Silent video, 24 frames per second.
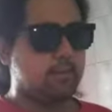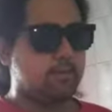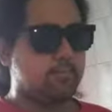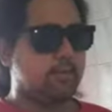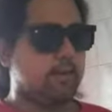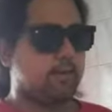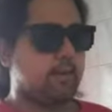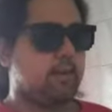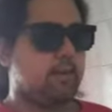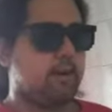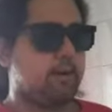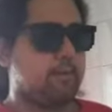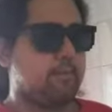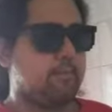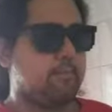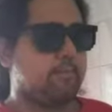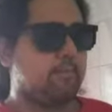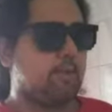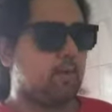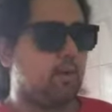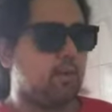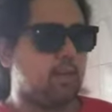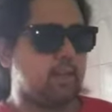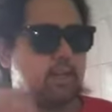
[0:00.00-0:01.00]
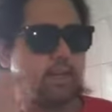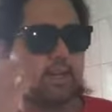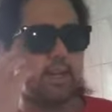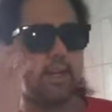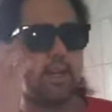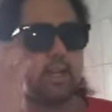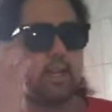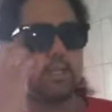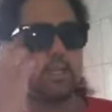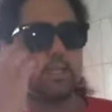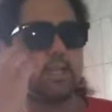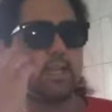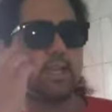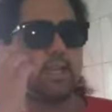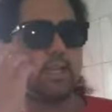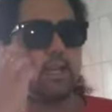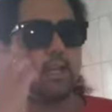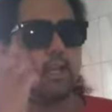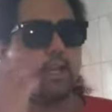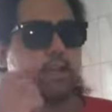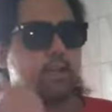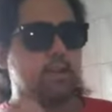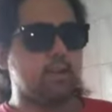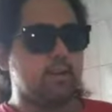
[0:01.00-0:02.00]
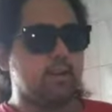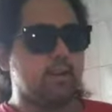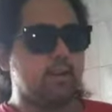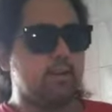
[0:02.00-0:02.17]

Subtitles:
But the whole idea is that, like,